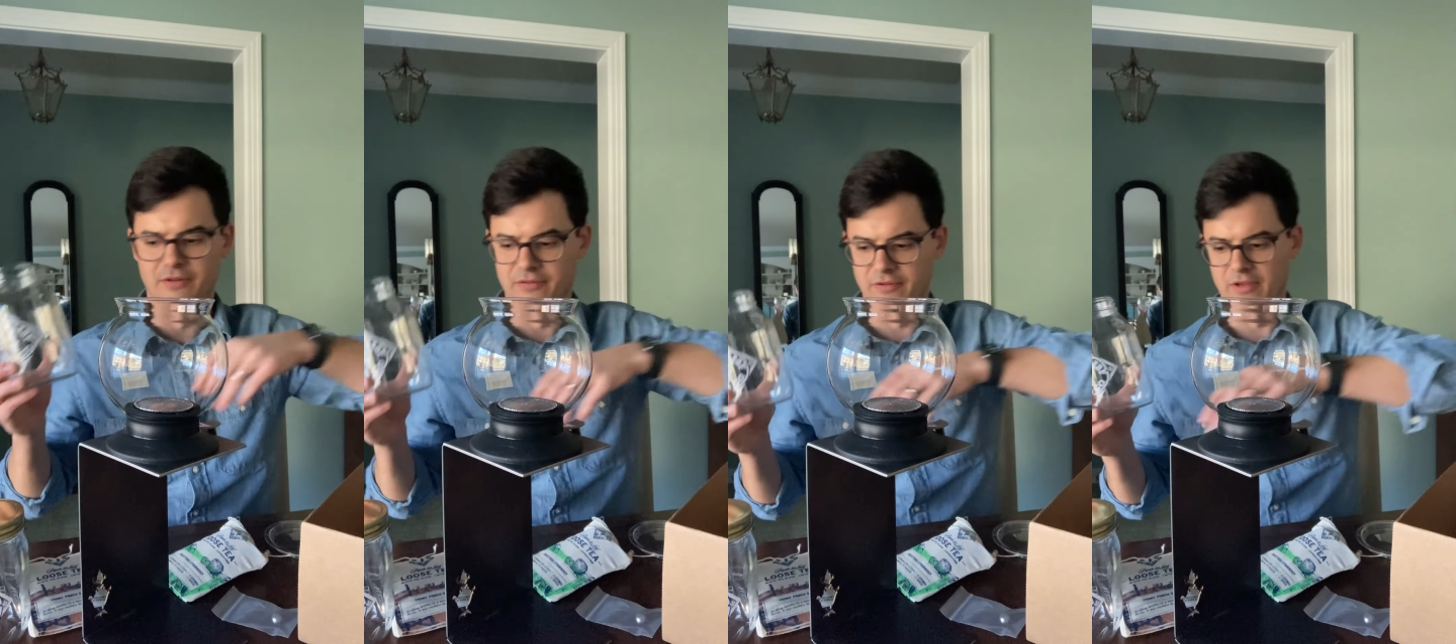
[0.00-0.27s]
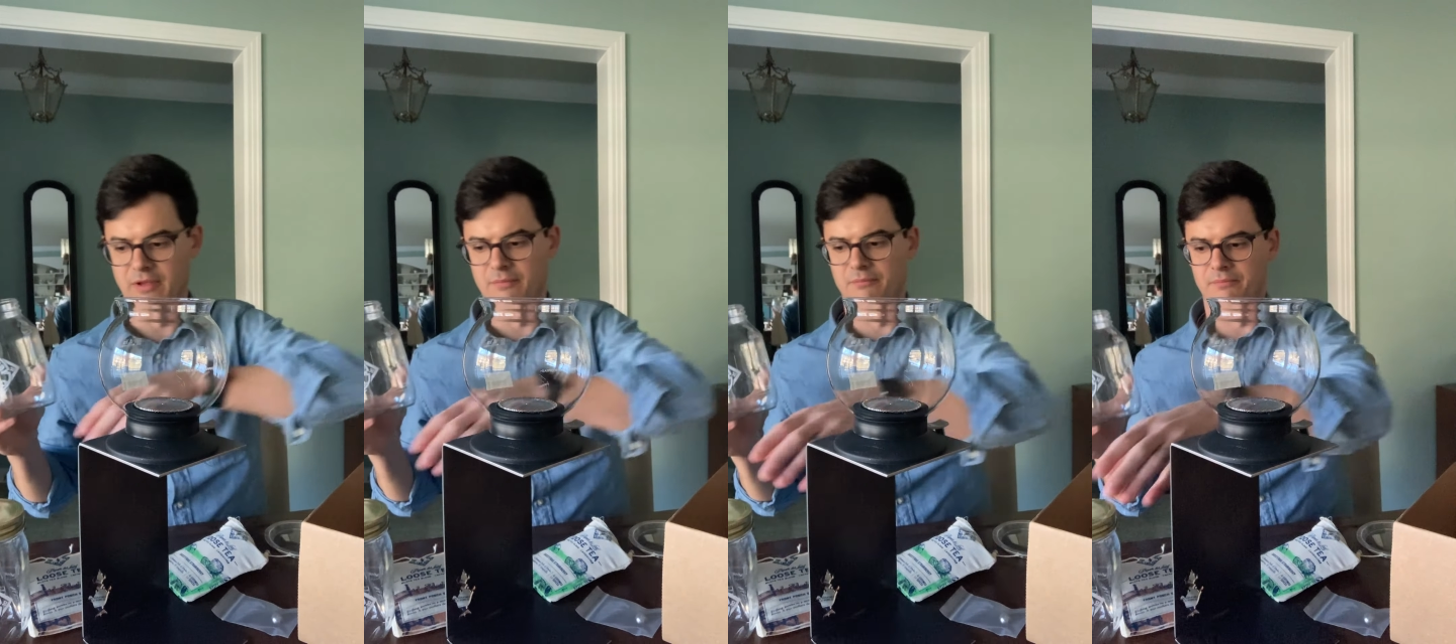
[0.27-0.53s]

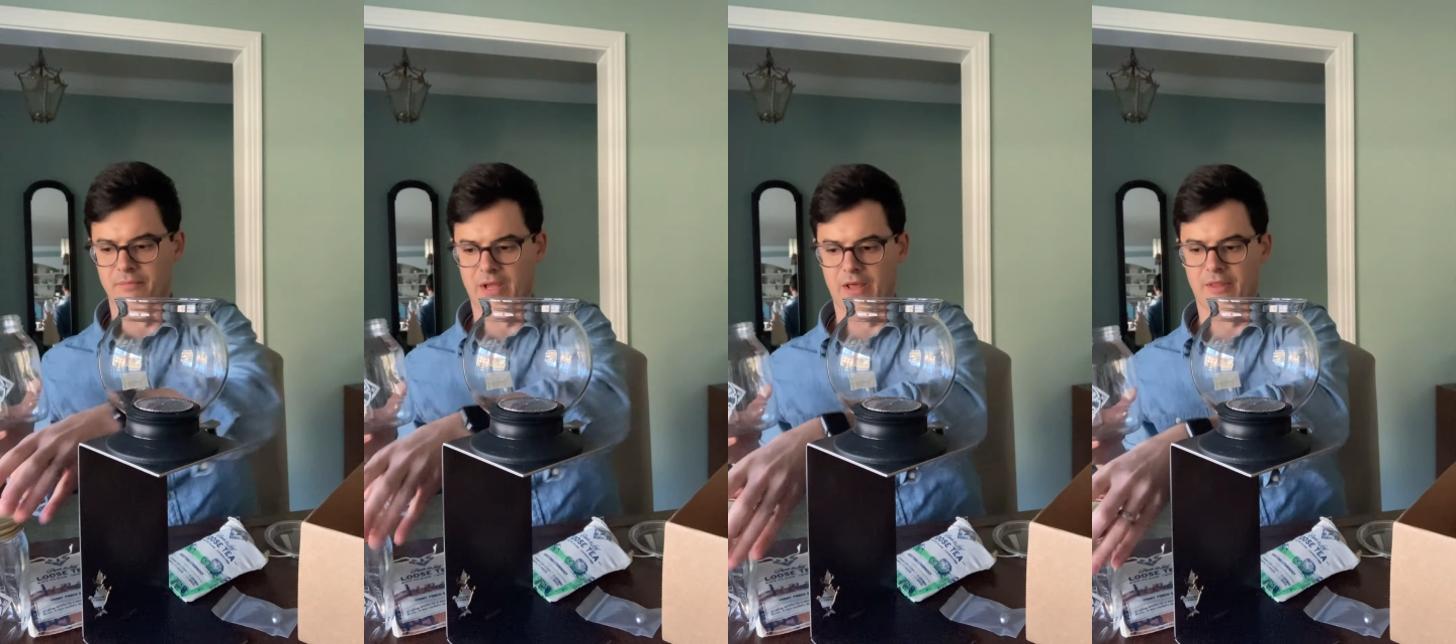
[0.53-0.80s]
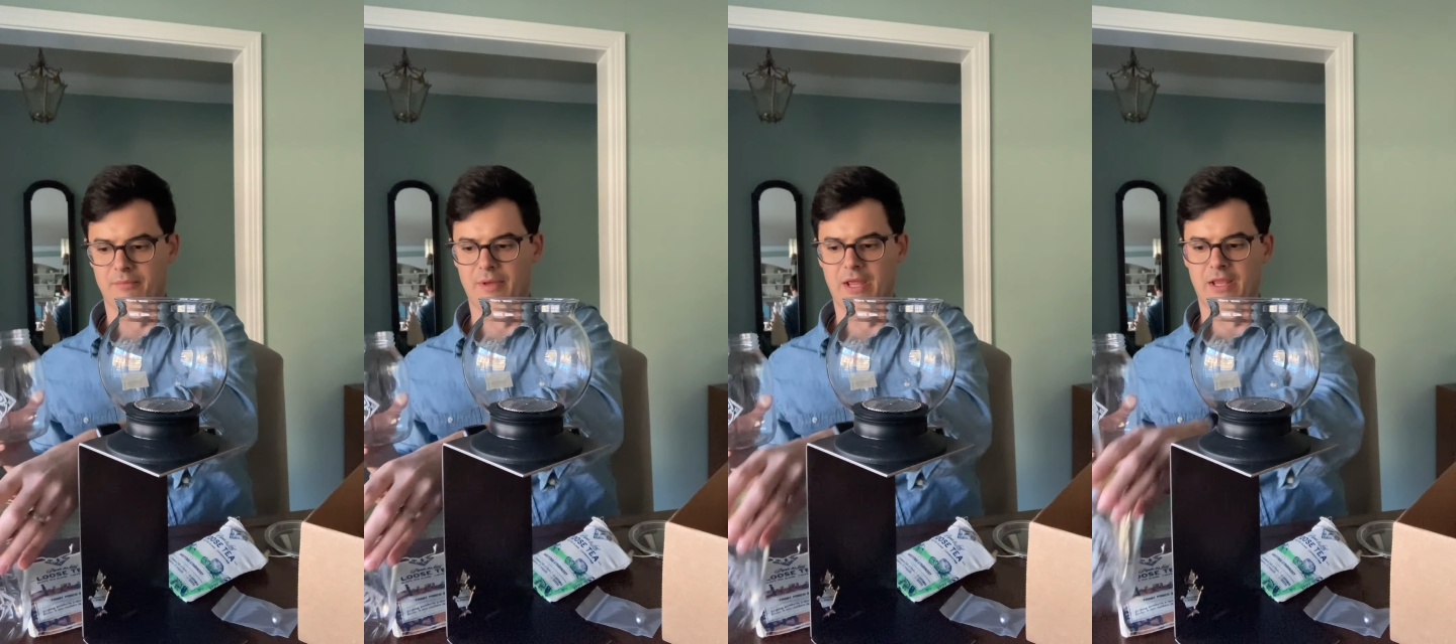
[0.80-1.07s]
see them, how
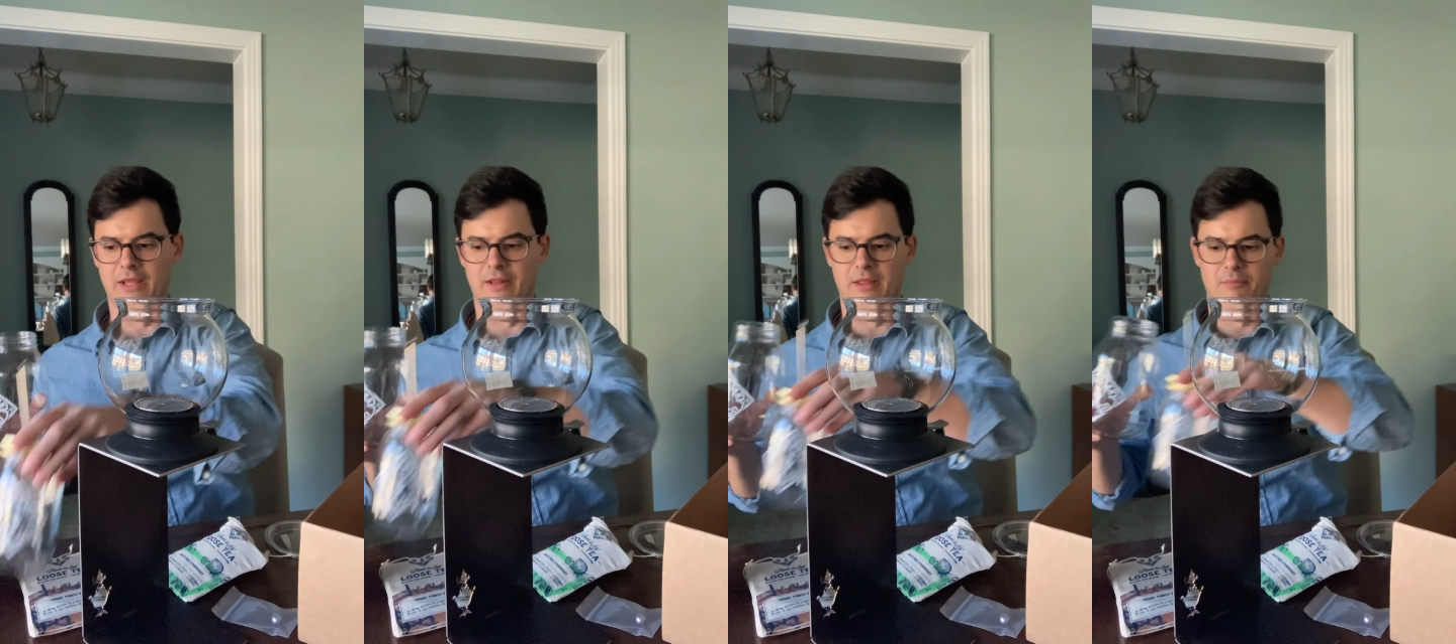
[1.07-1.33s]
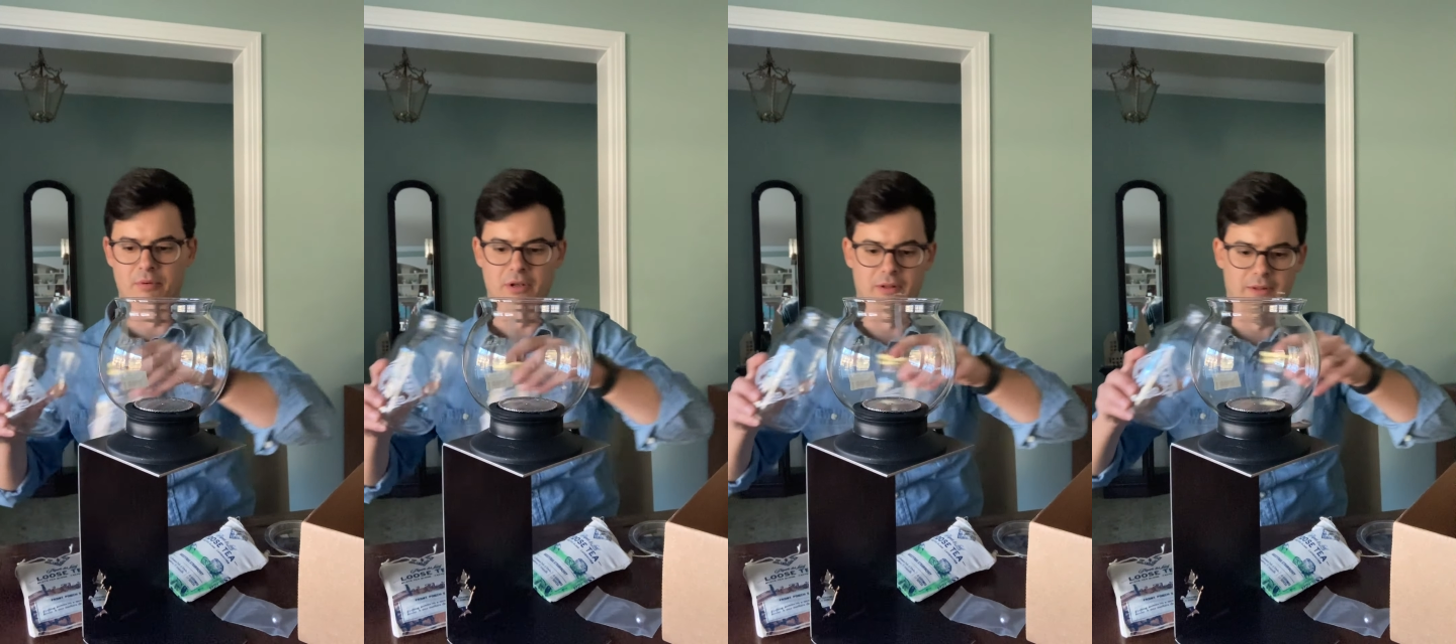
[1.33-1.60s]
they make it.
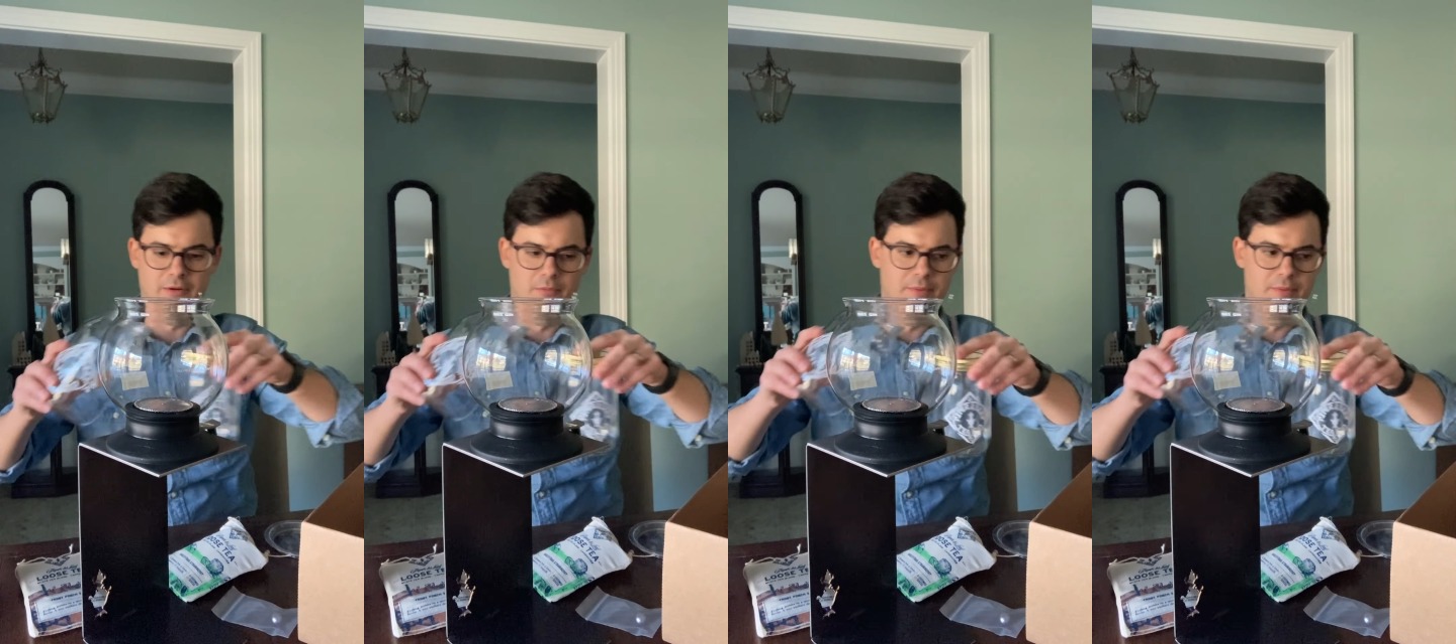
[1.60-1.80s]
They put a little